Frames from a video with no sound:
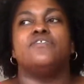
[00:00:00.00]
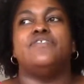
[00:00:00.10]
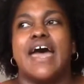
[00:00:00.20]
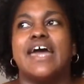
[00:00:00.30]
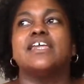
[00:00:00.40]

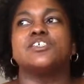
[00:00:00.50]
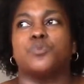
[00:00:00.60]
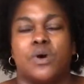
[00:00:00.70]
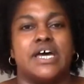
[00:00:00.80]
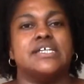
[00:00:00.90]
That is
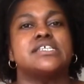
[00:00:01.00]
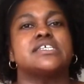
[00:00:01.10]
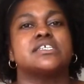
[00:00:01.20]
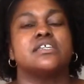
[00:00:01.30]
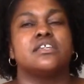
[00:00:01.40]

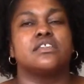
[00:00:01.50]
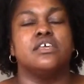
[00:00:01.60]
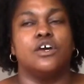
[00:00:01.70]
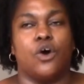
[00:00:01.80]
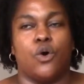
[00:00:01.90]
what
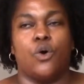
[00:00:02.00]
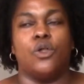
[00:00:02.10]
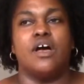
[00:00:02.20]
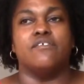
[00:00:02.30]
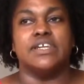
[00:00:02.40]
the
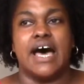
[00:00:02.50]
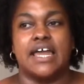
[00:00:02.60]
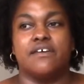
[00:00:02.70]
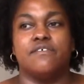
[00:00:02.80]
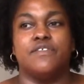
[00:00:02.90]
goal of a lot
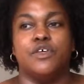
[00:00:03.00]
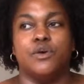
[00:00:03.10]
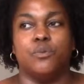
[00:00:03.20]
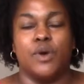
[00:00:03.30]
of the